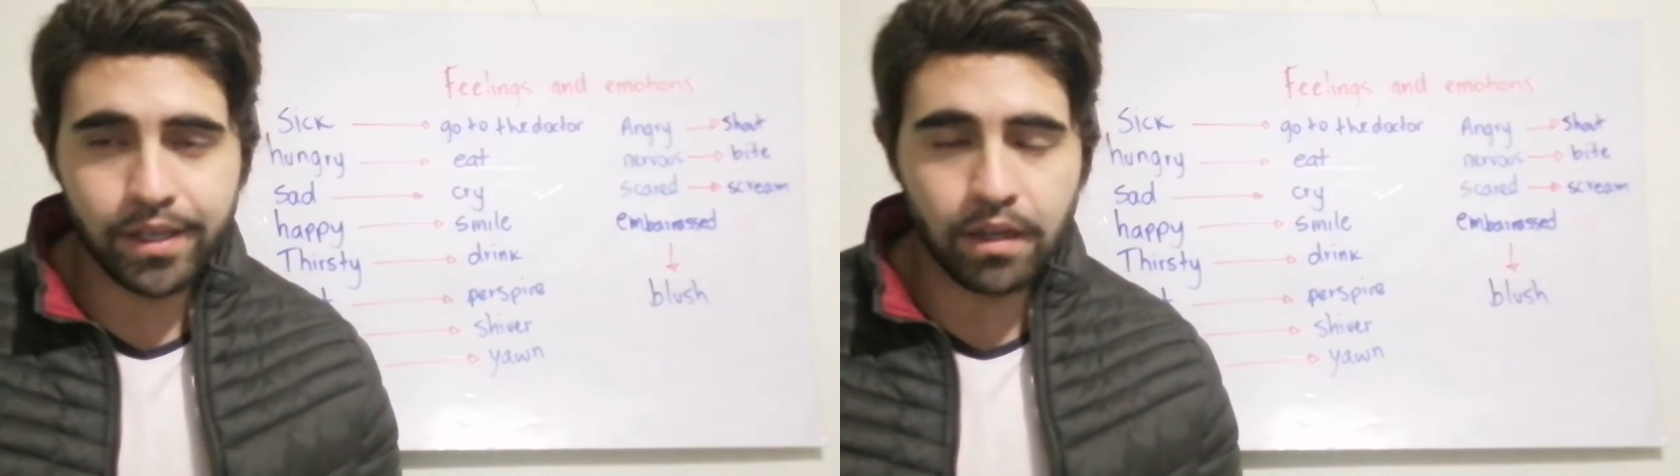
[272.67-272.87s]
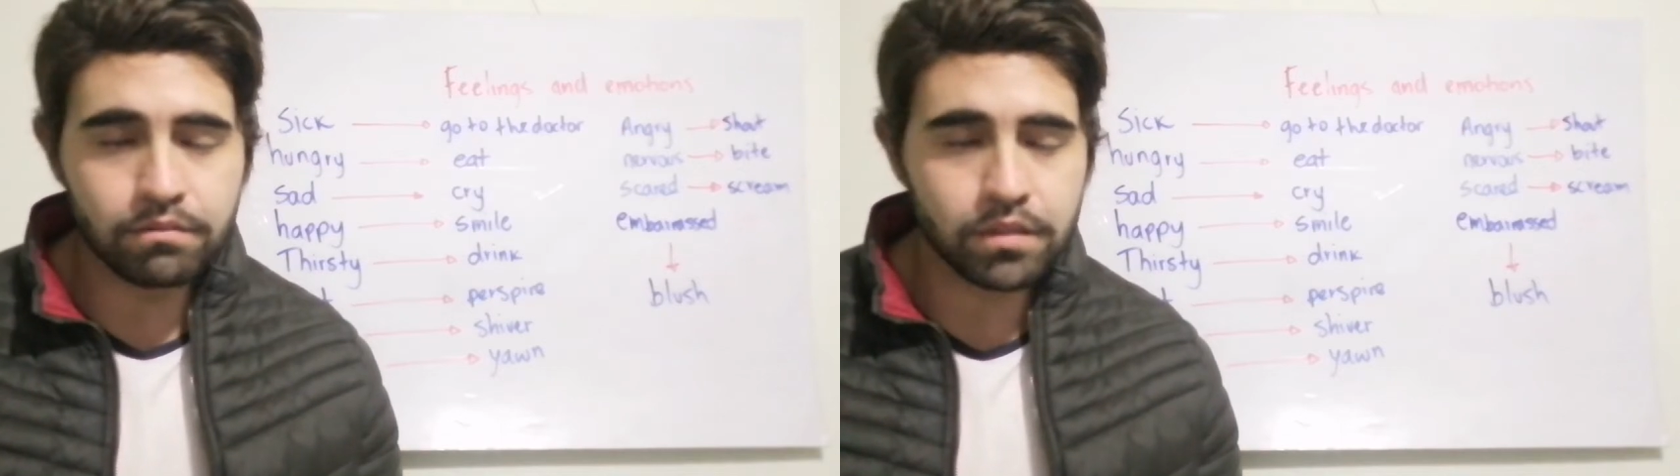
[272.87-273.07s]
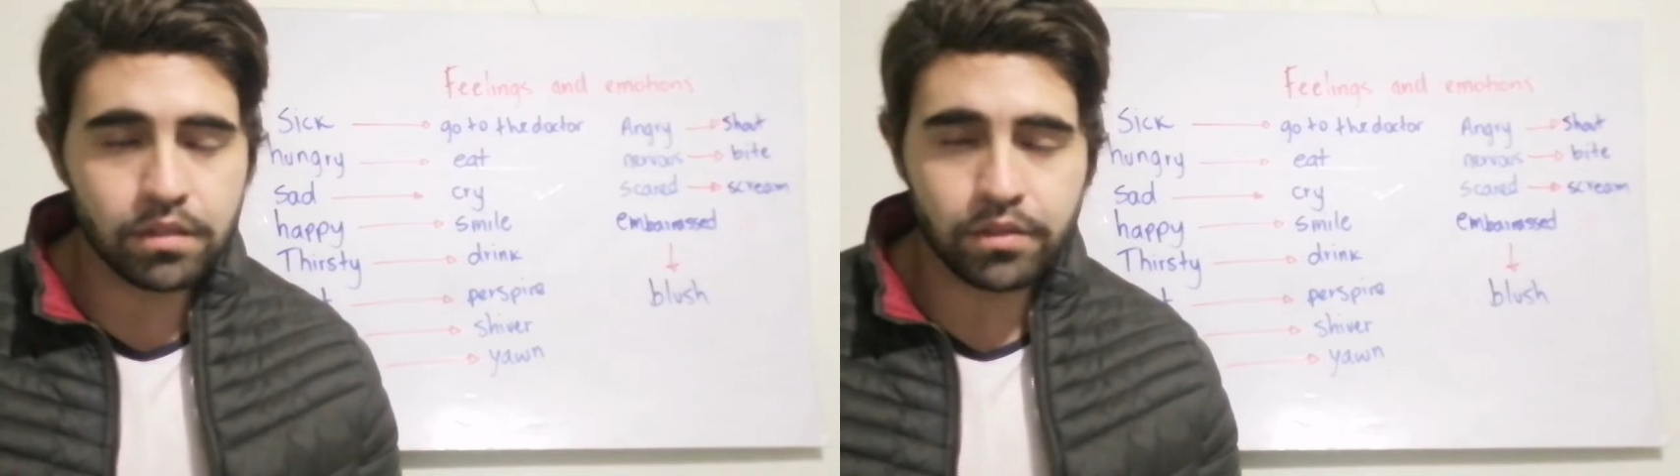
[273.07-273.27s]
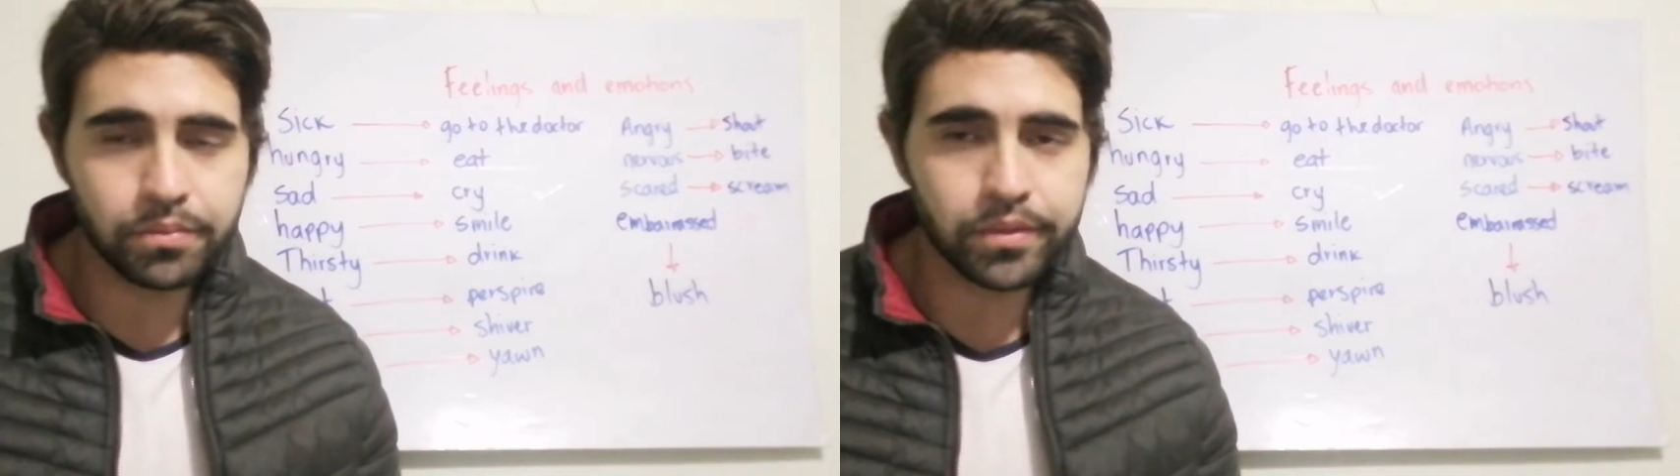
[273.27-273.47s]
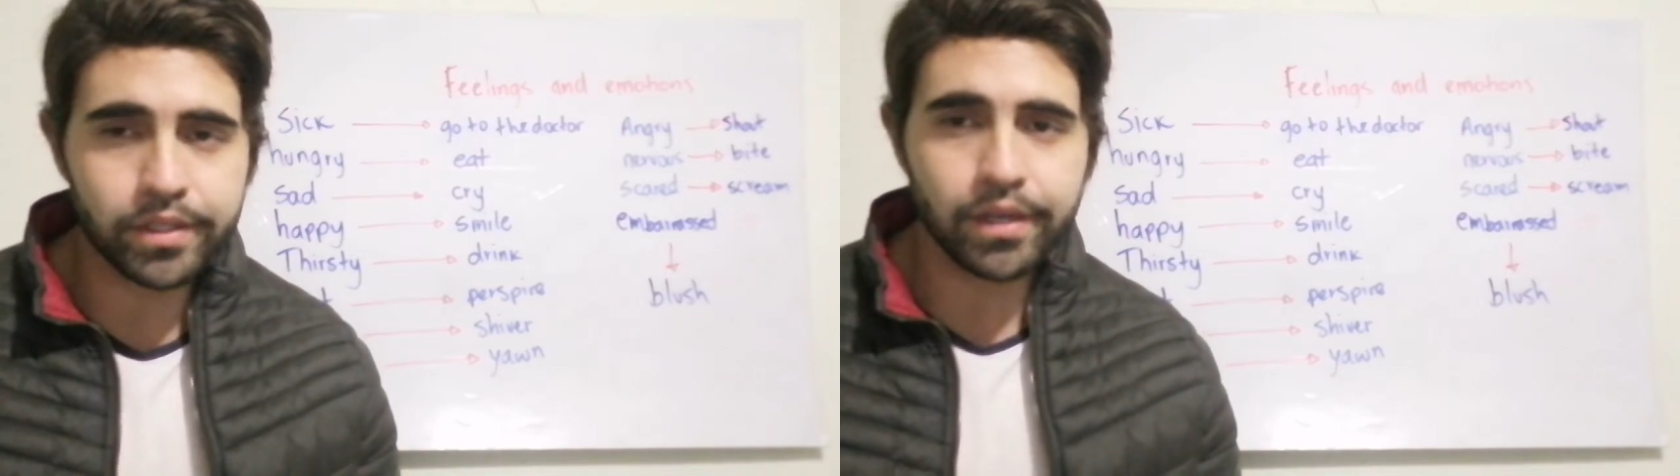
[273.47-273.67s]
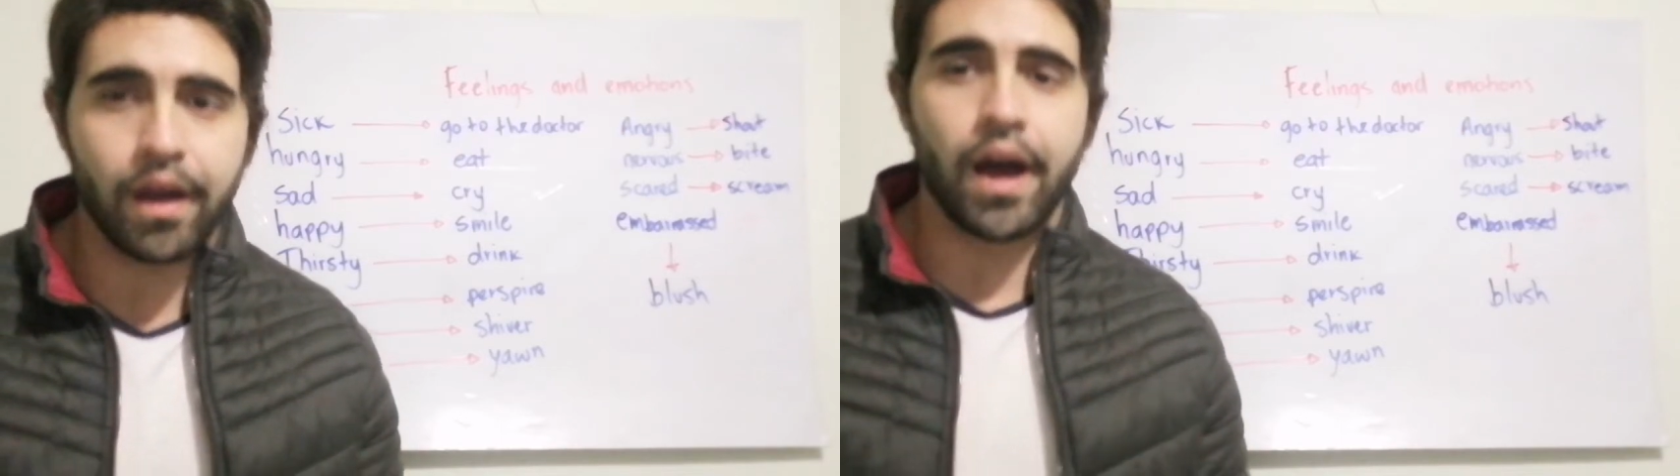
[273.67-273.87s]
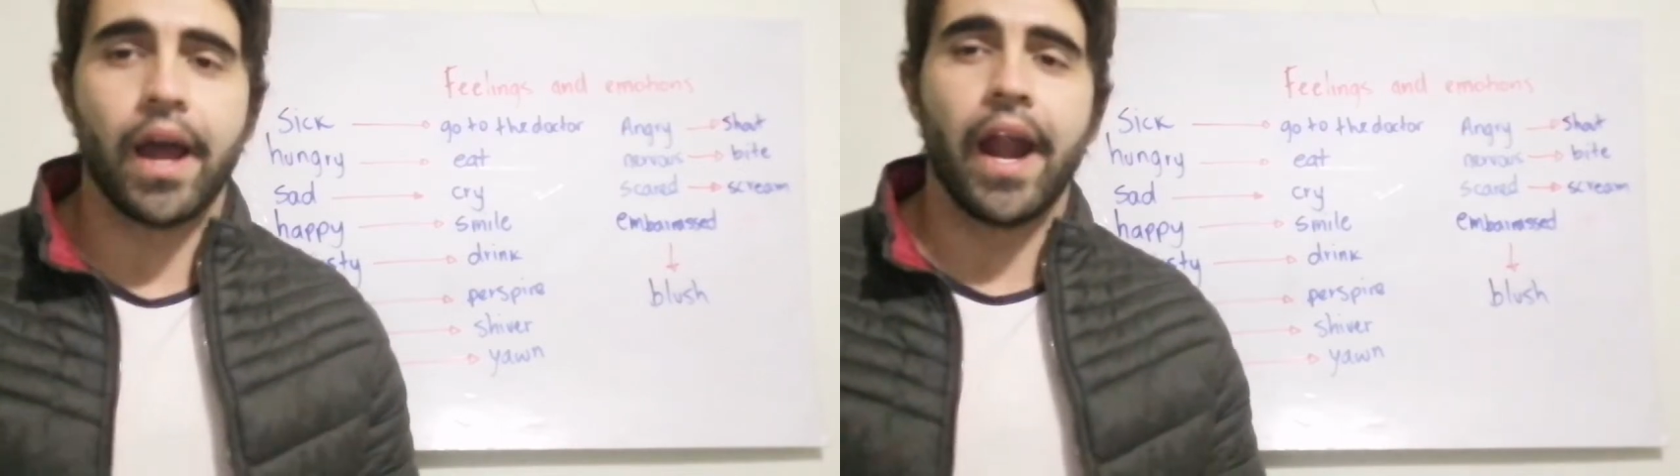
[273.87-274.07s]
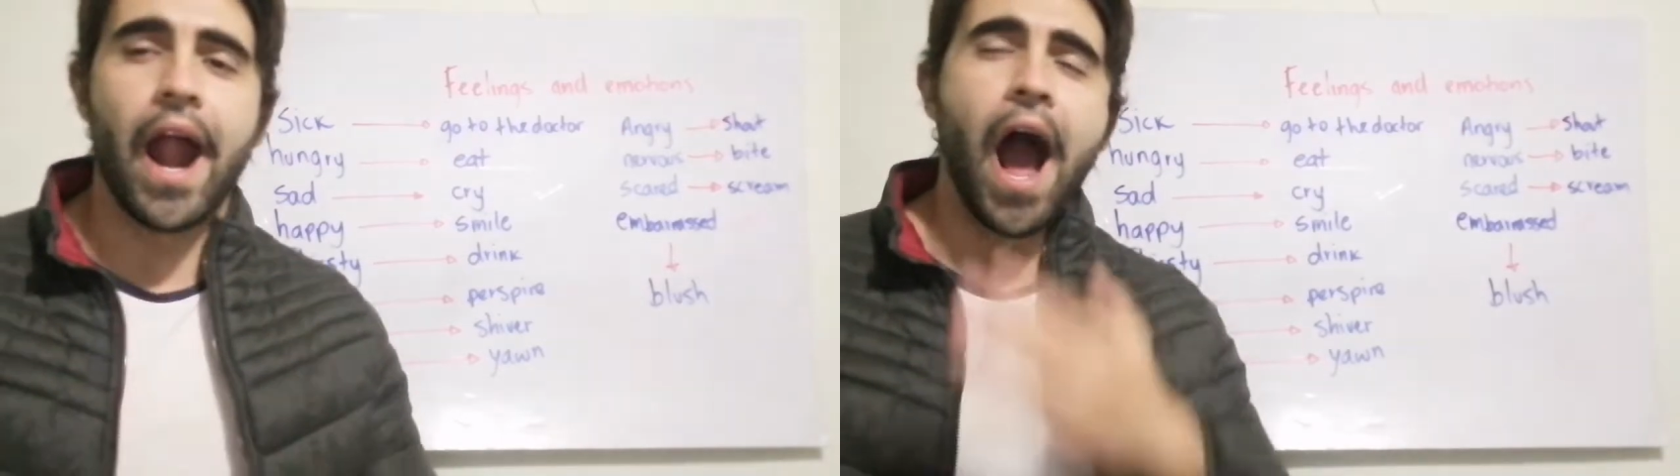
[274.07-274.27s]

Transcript: I'm super tired.